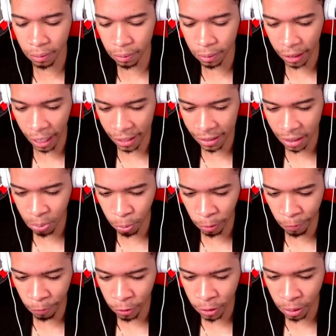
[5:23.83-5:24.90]
Guys, let's
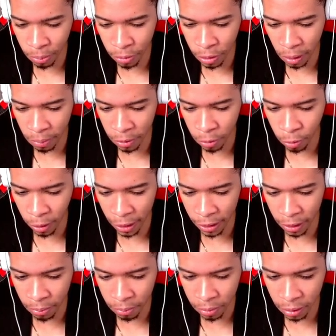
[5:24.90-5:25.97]
pray for some W
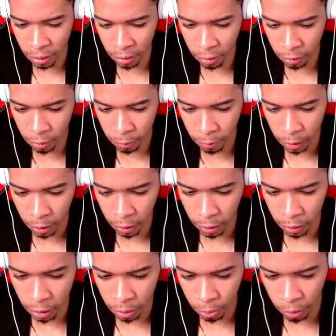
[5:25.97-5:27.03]
randoms.
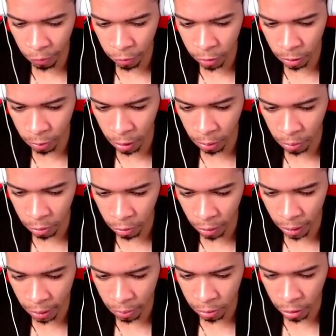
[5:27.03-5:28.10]
Pray for some W
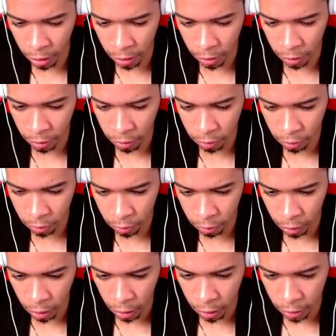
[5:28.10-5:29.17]
randoms right
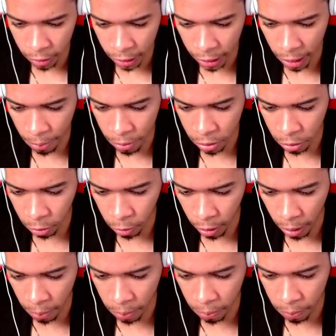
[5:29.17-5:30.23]
now. Get that Mr.
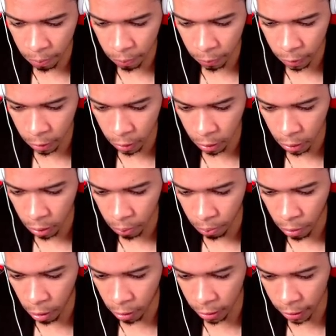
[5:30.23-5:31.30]
Crab.
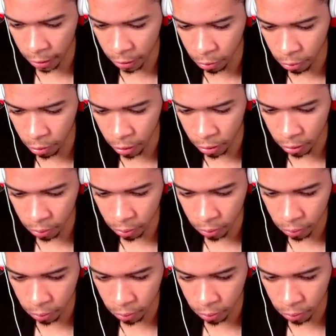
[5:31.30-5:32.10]
Barley ain't doing nothing.